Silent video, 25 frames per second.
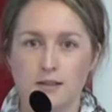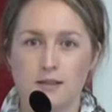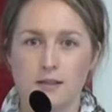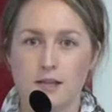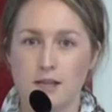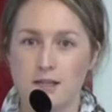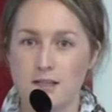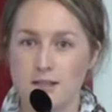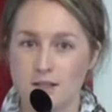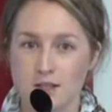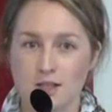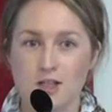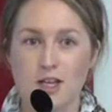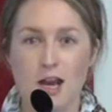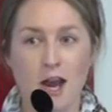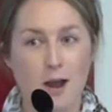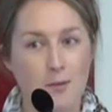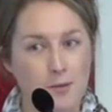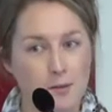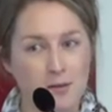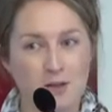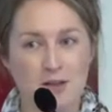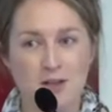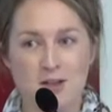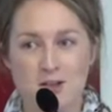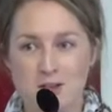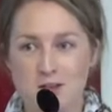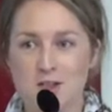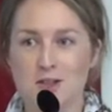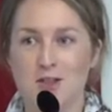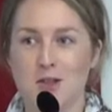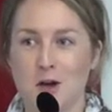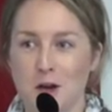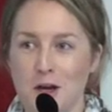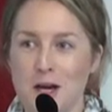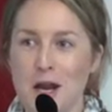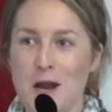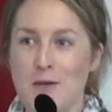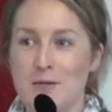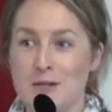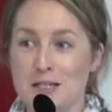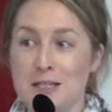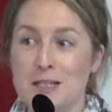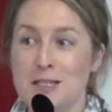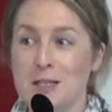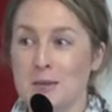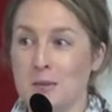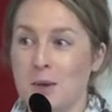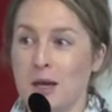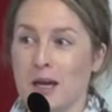Things just happen that you just don't
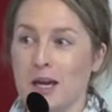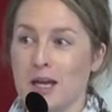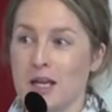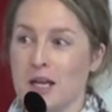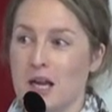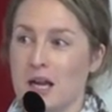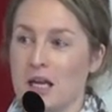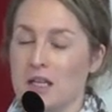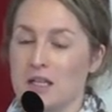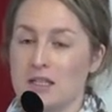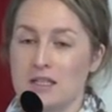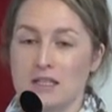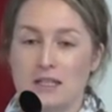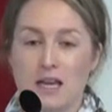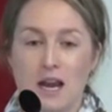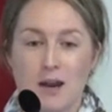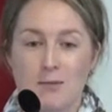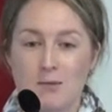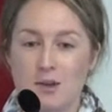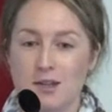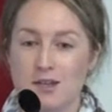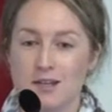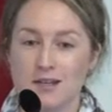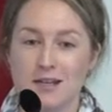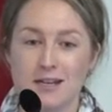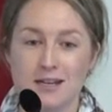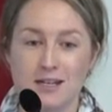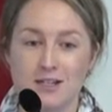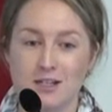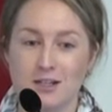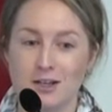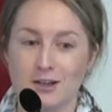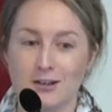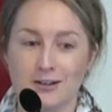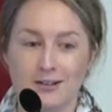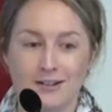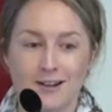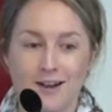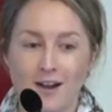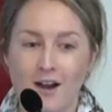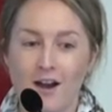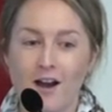anticipate. And same with Indonesia.